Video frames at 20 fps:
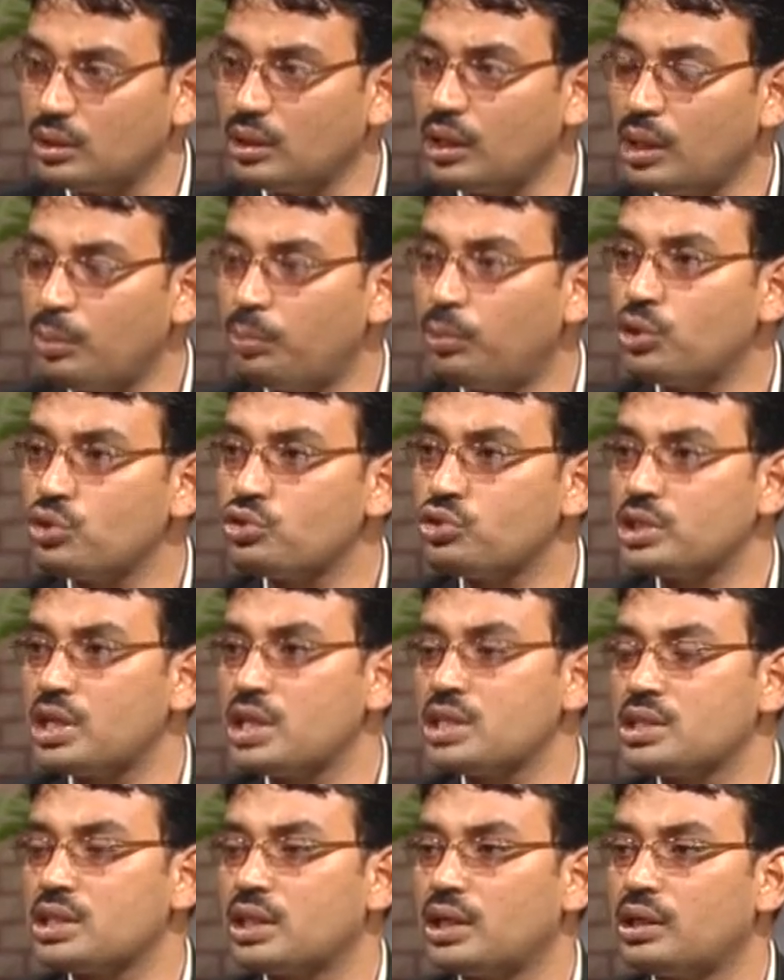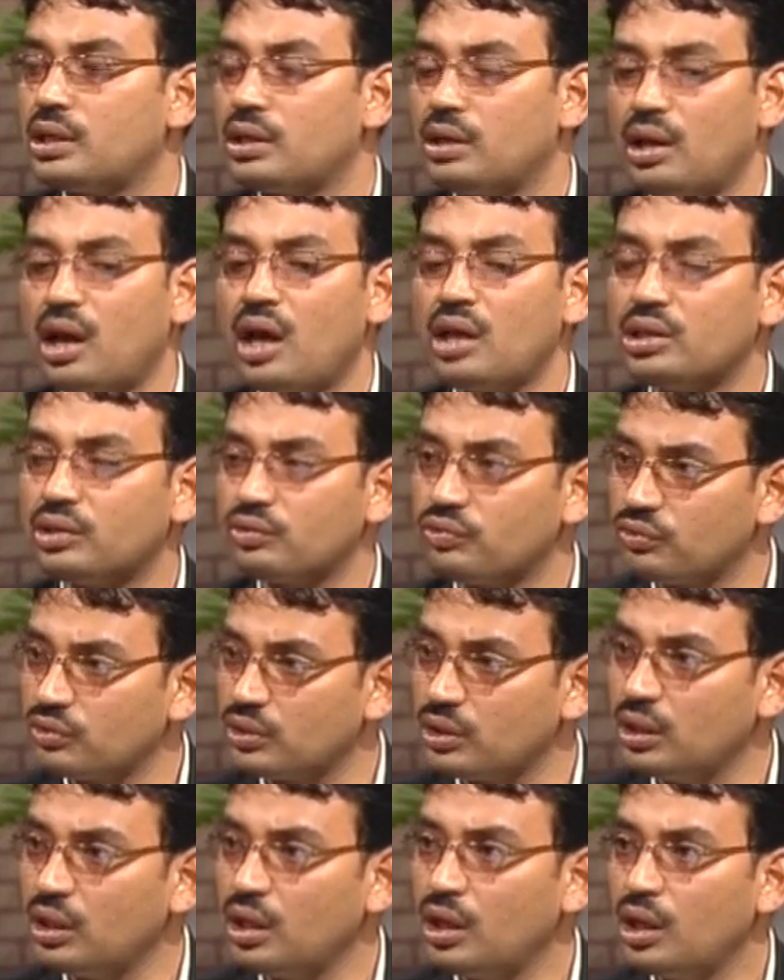report says that a lot
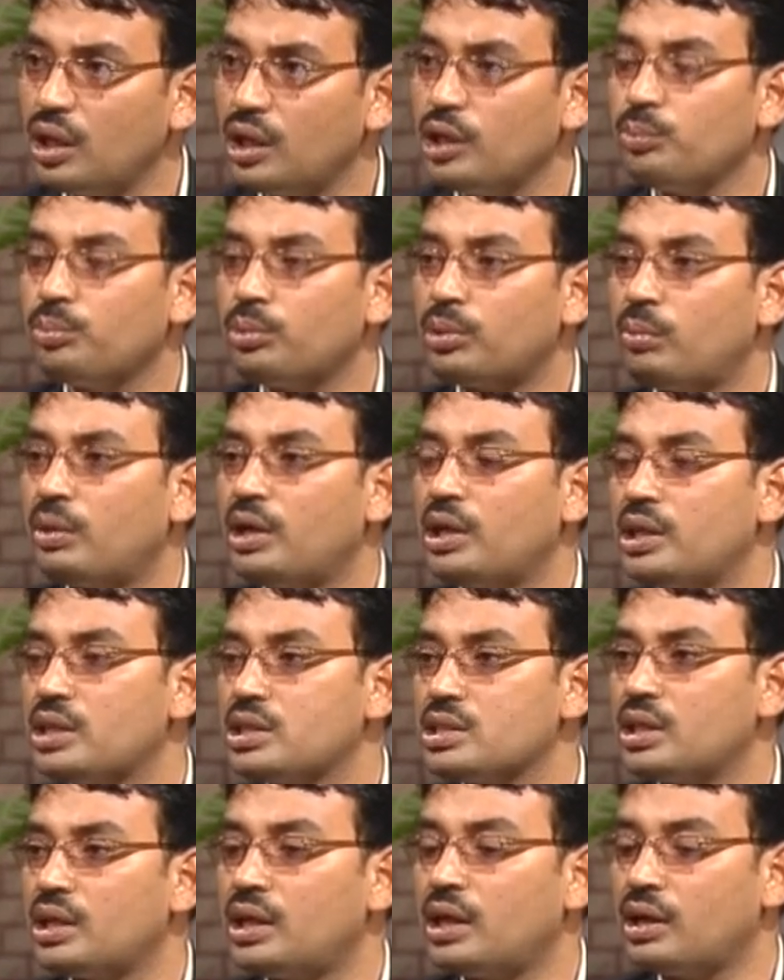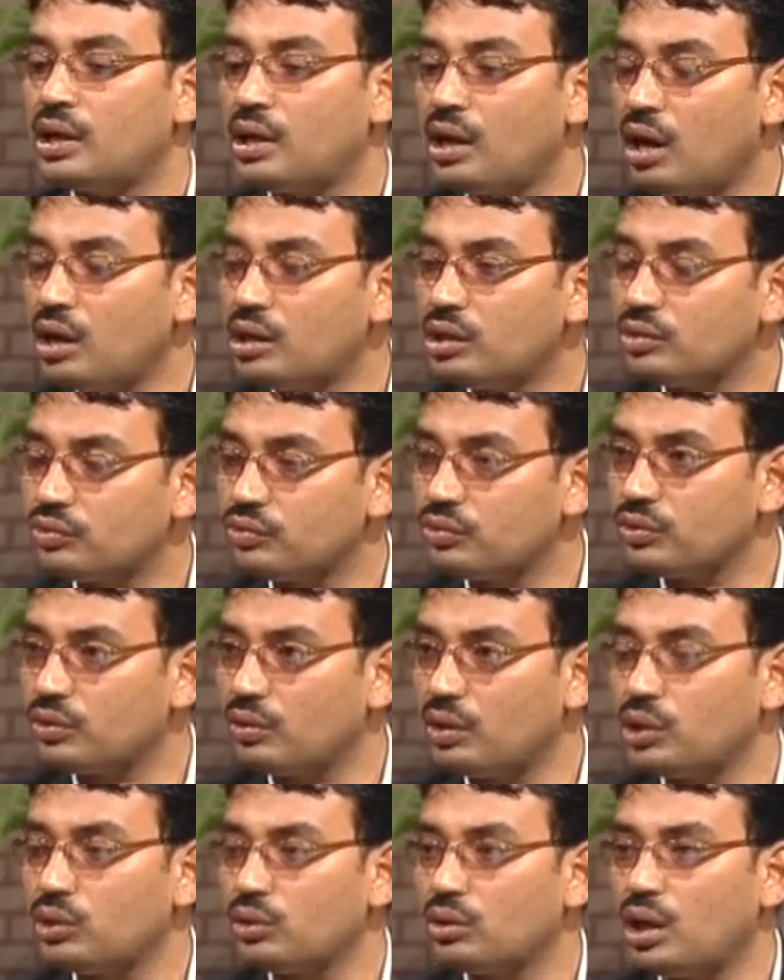of improvement is there and lot of
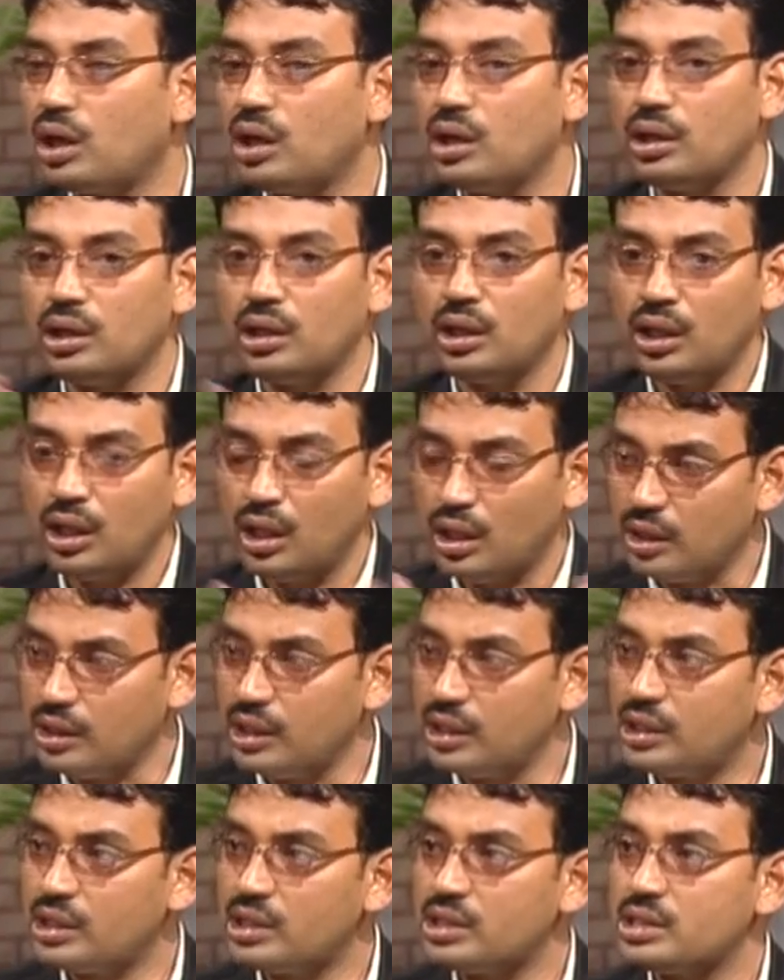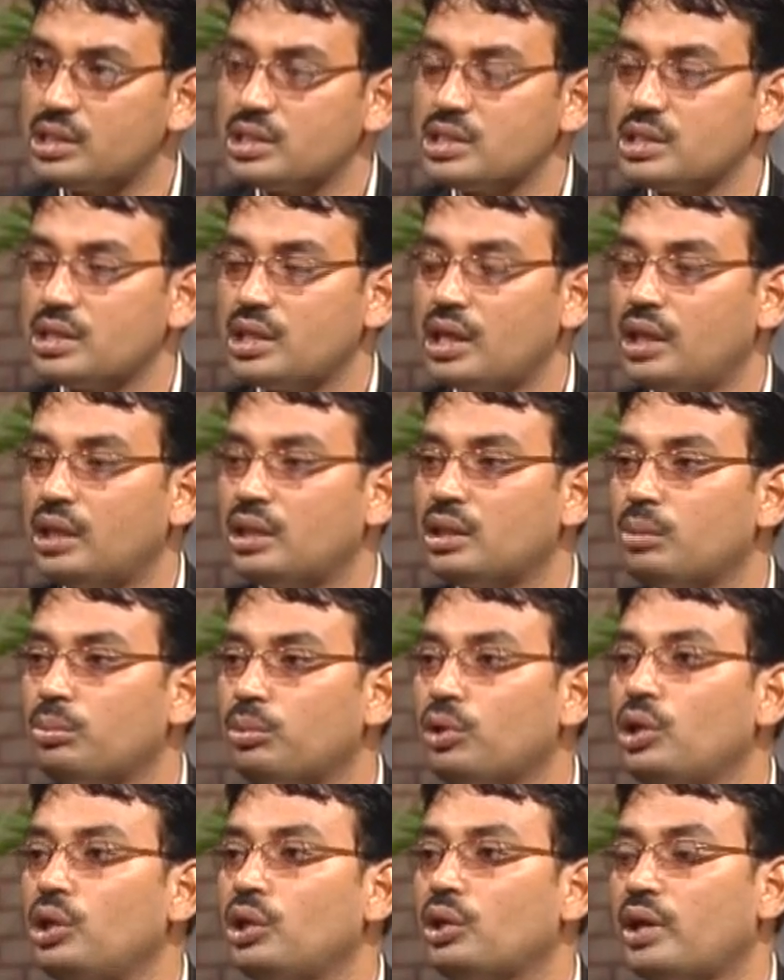what you called decrease is there in the
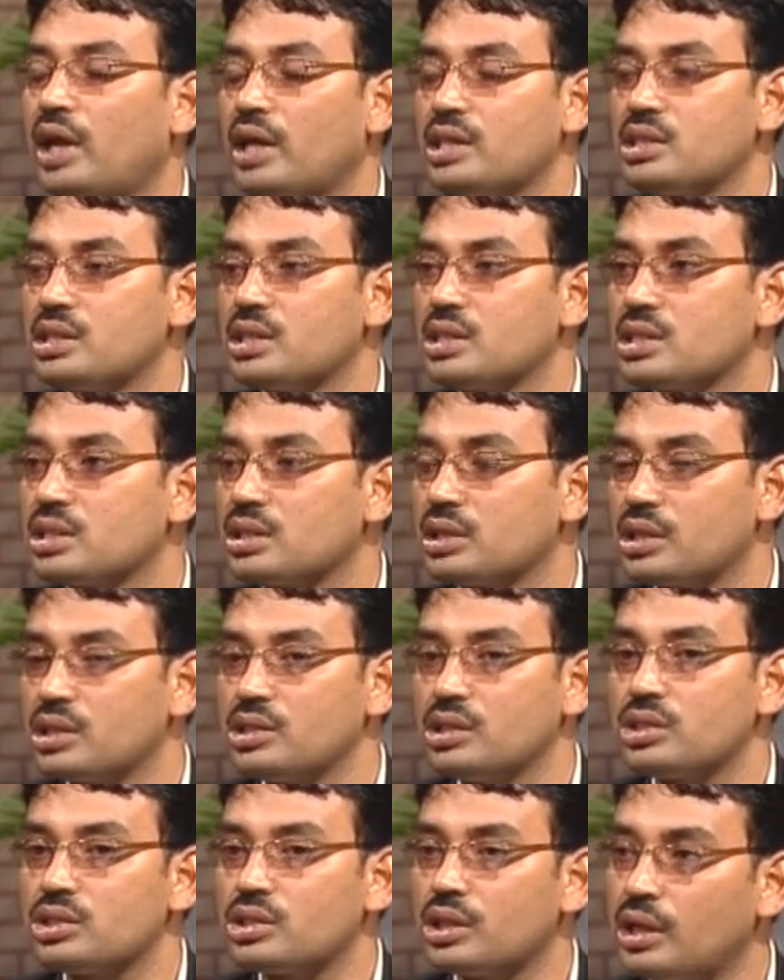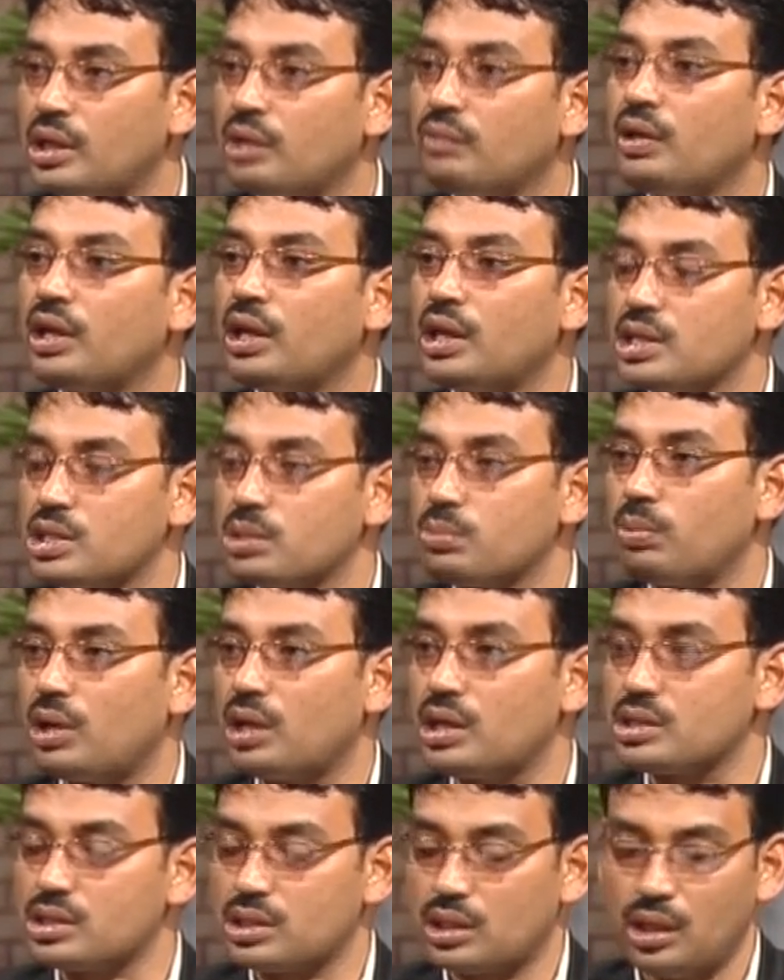polio cases registered in various
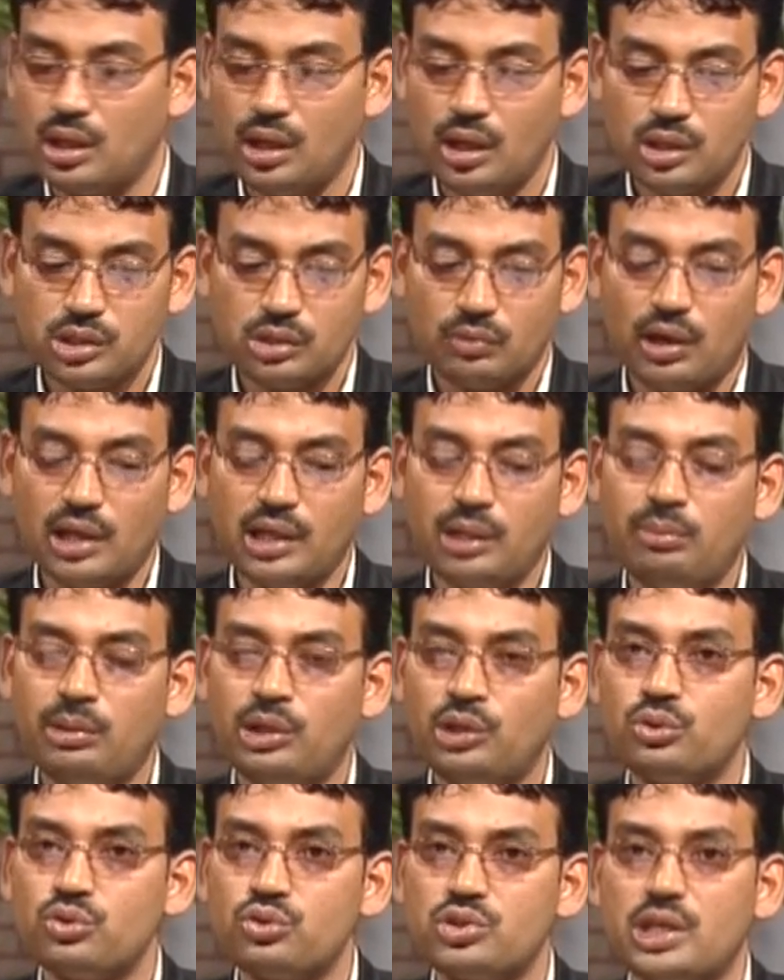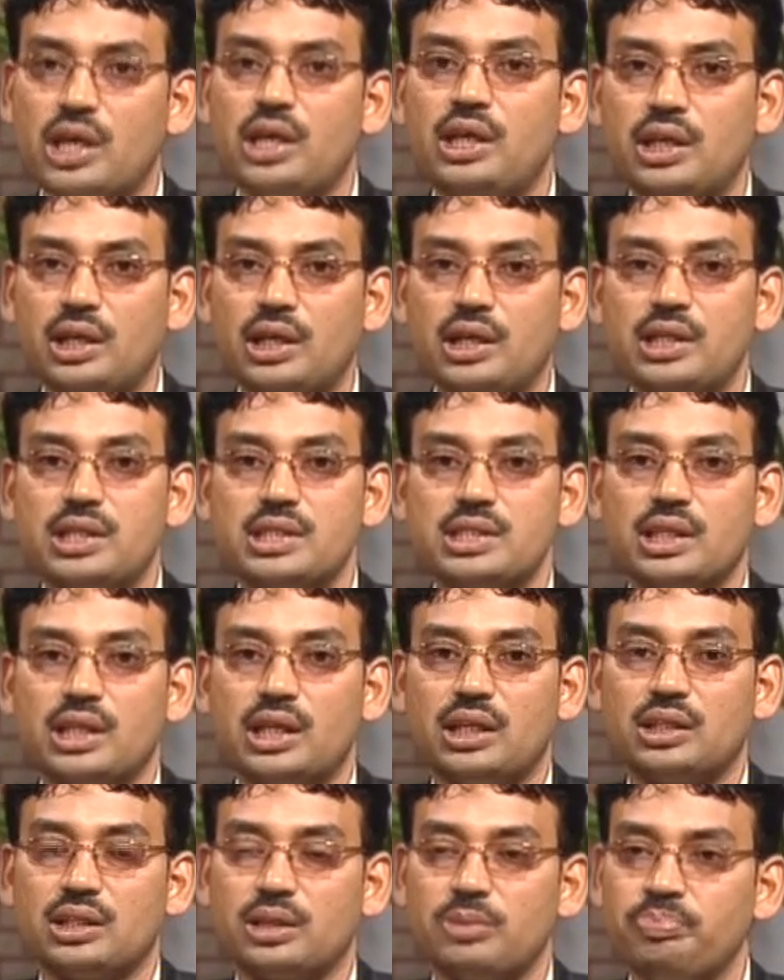parts. So, what I mean to say here is
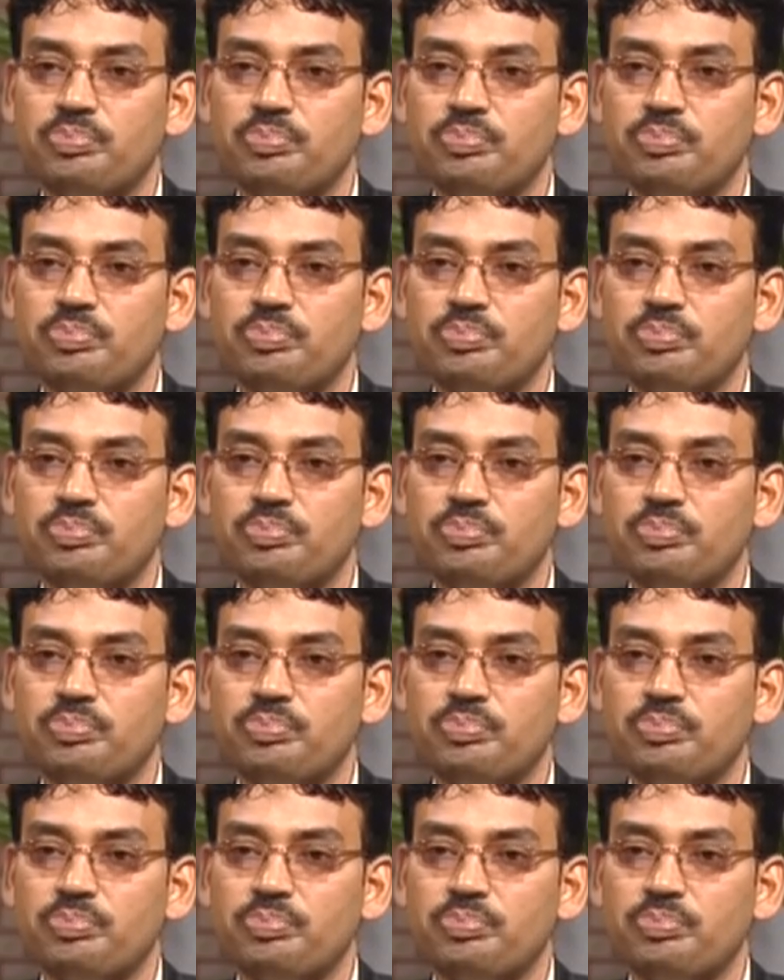that